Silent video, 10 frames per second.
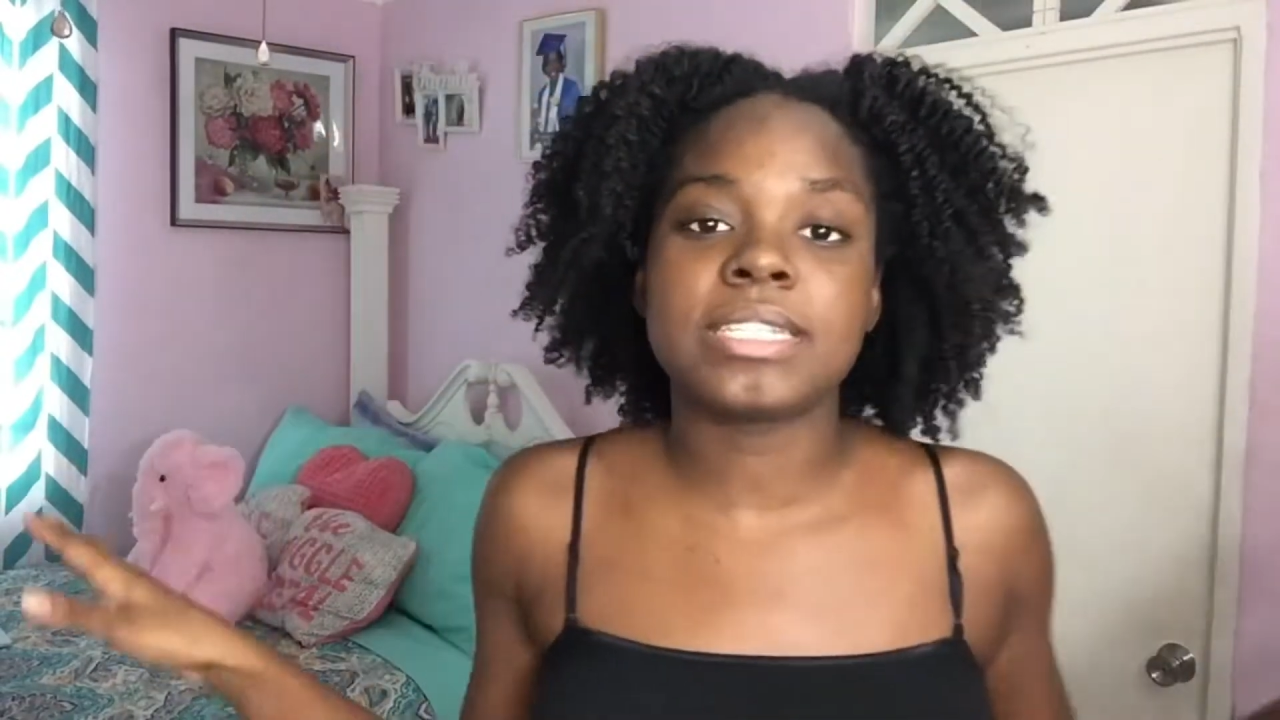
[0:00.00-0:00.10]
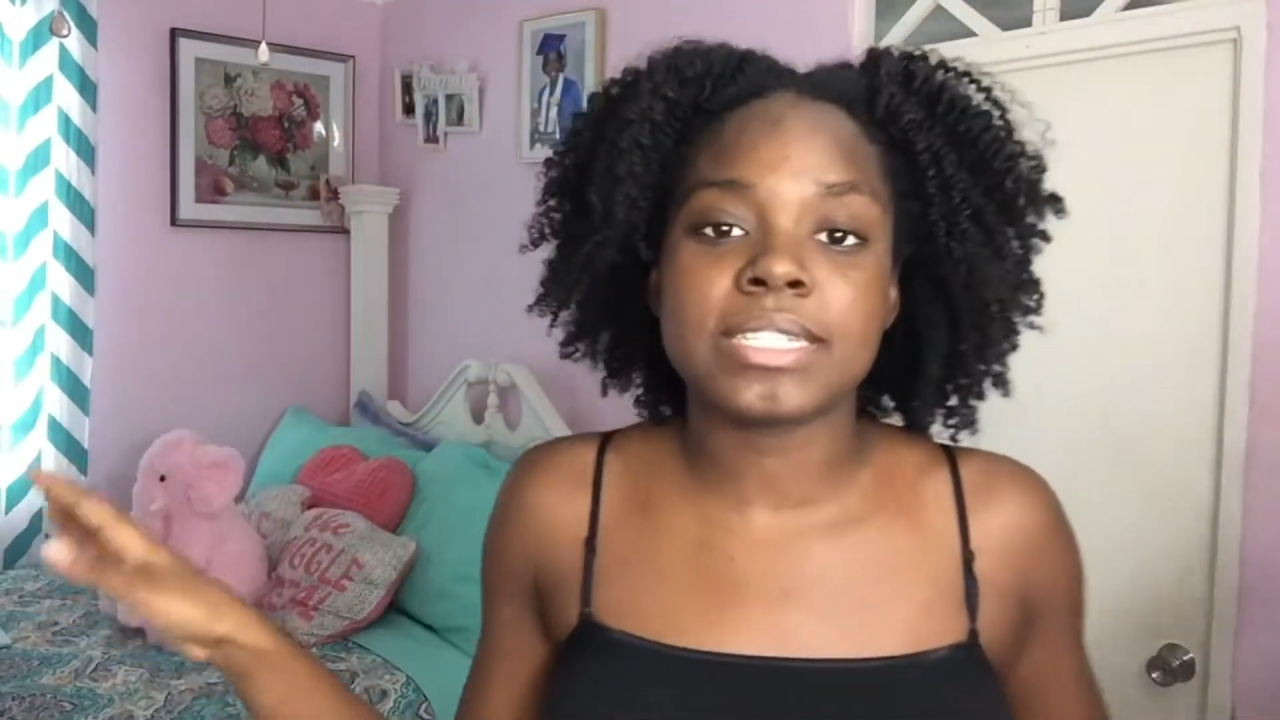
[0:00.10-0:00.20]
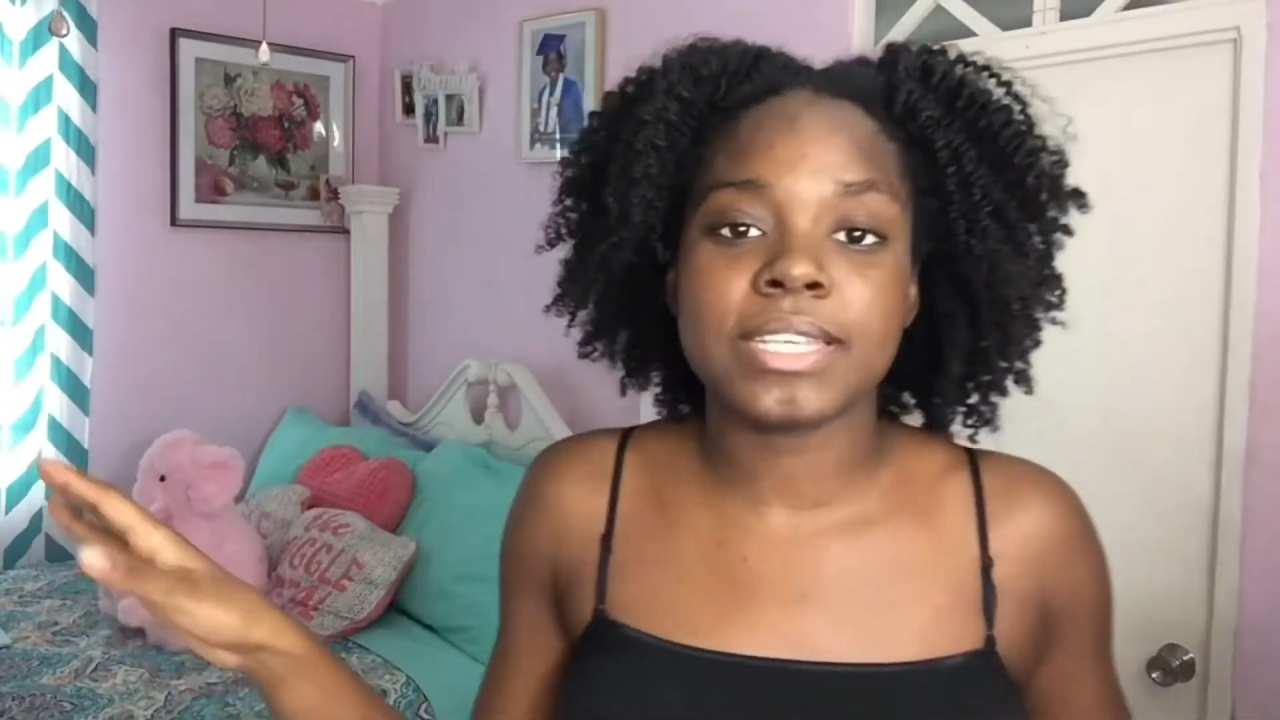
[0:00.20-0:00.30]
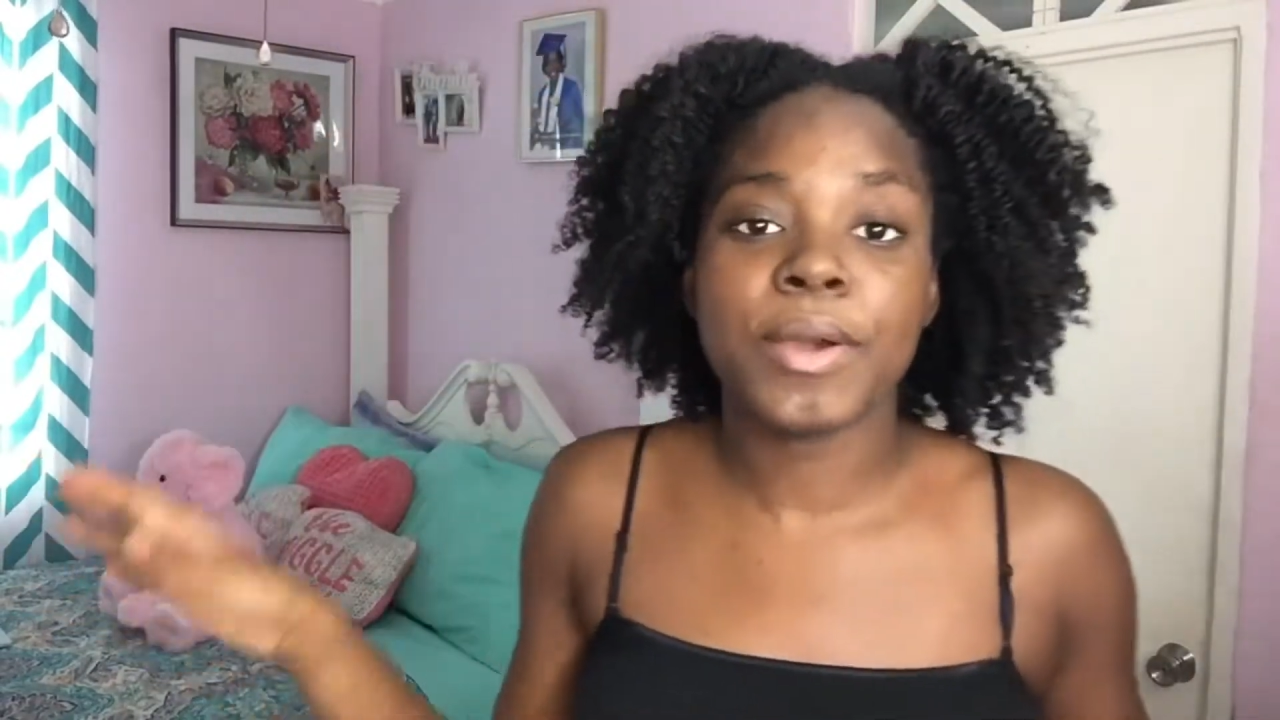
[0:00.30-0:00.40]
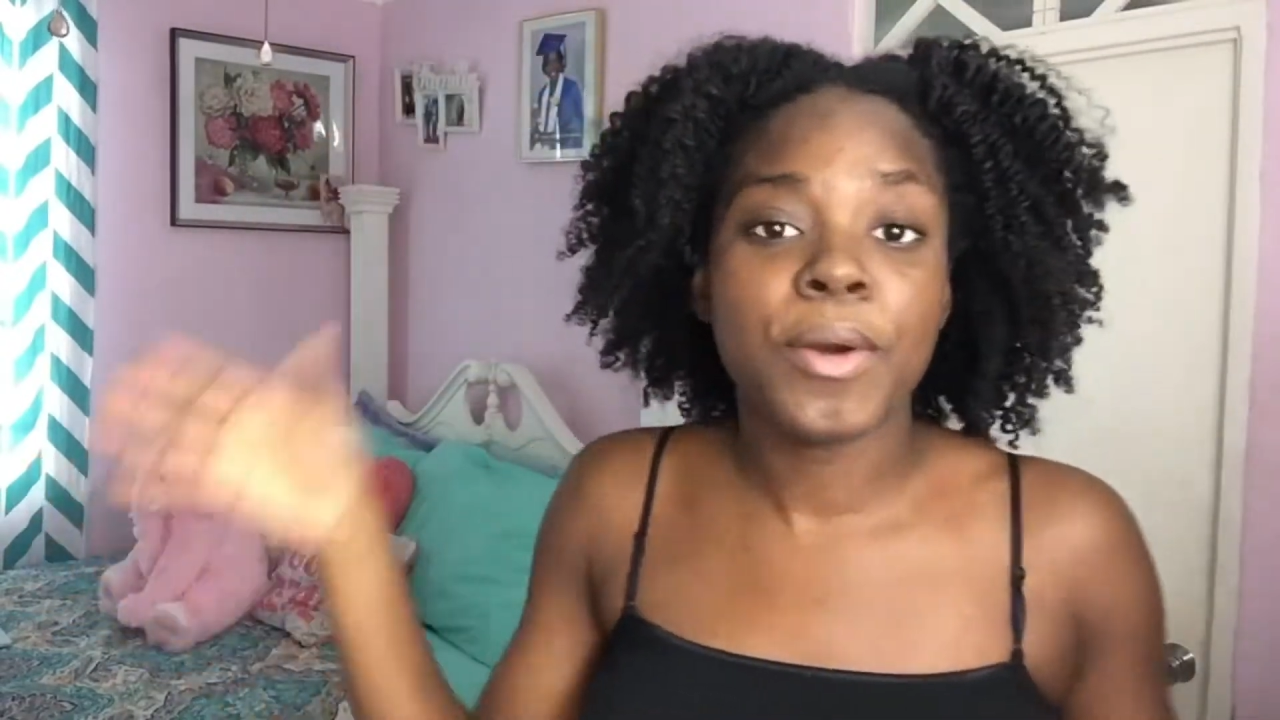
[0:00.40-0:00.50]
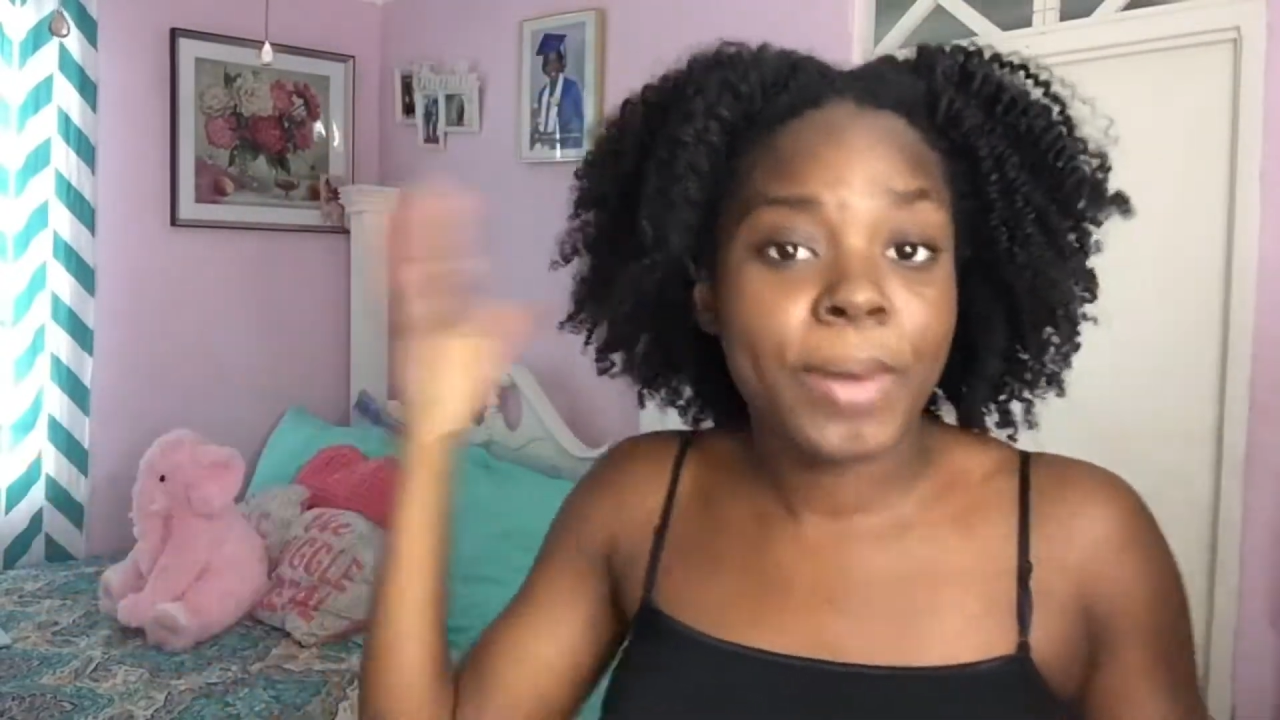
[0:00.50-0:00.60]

to see how